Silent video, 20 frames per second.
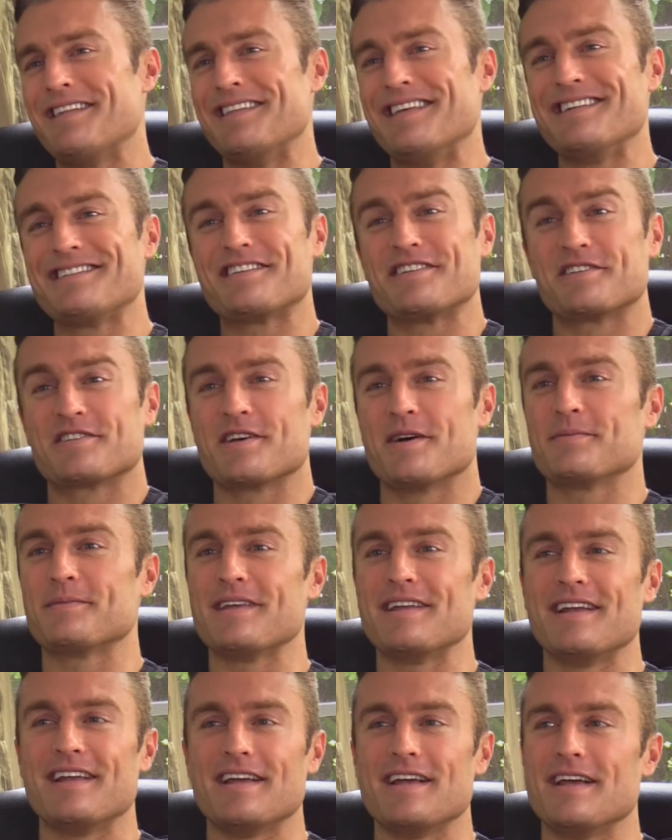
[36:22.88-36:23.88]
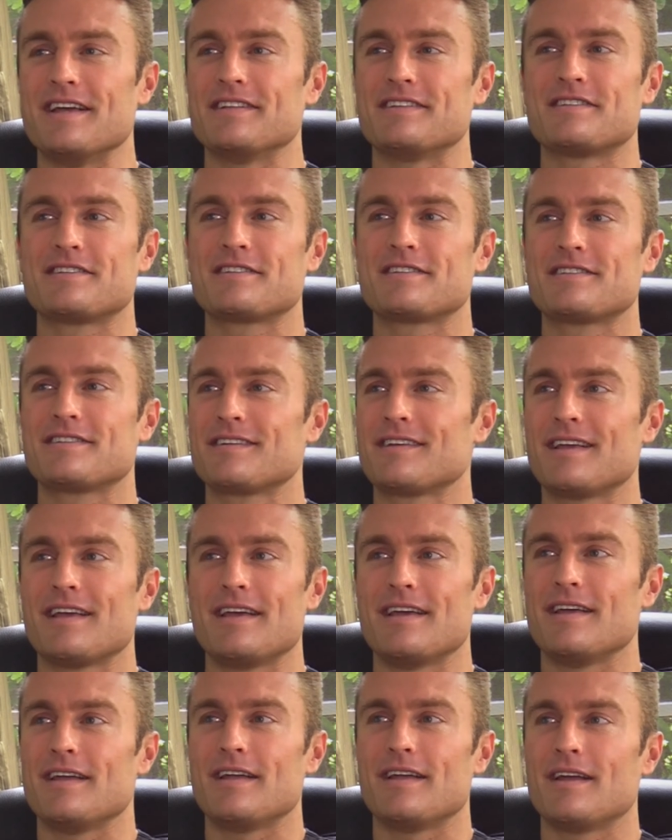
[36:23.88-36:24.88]
this is something. It, it's
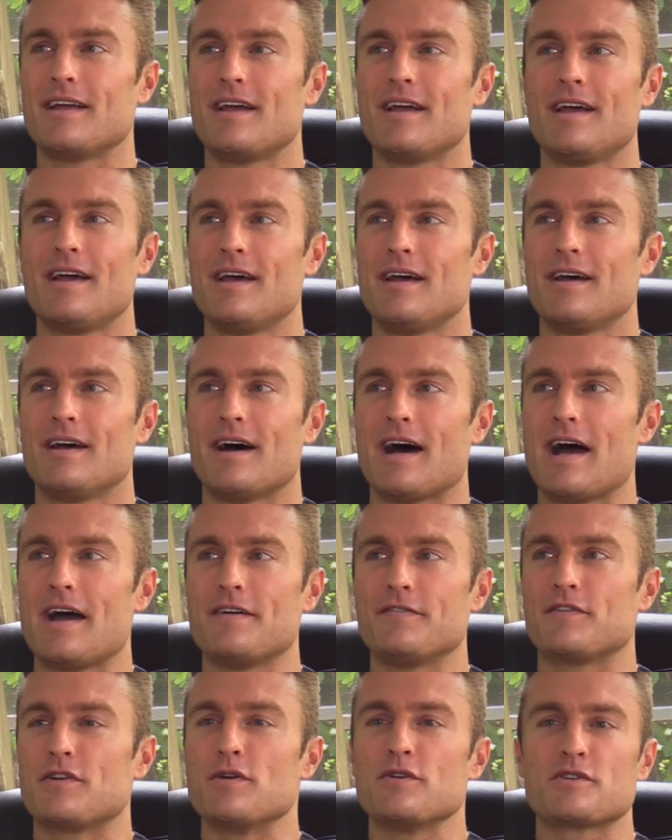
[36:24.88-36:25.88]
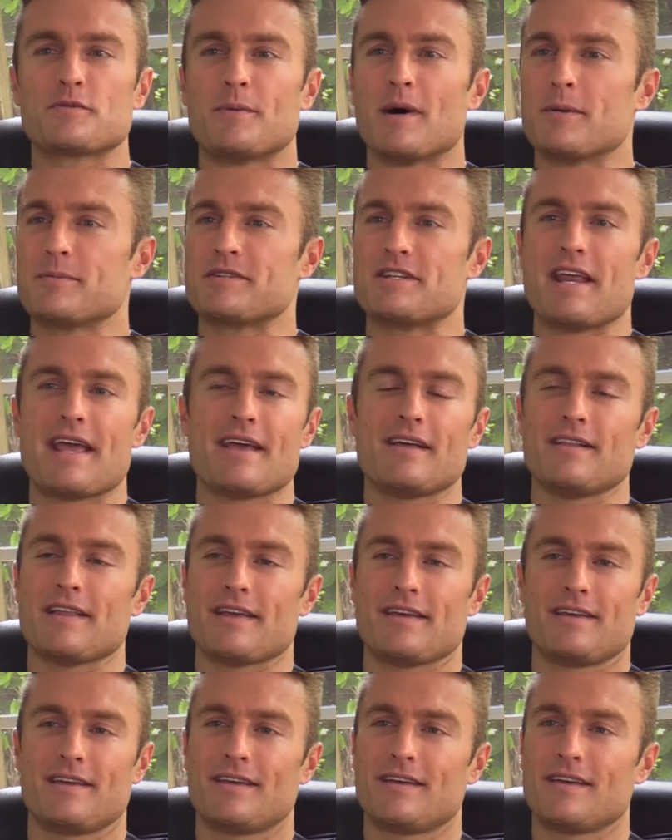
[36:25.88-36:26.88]
it. I have goosebumps
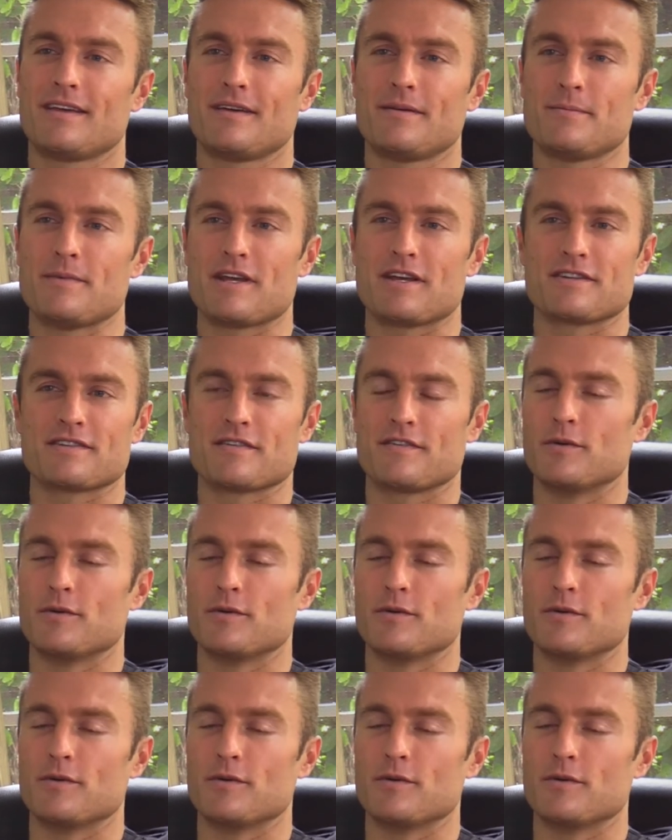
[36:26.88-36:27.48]
daily because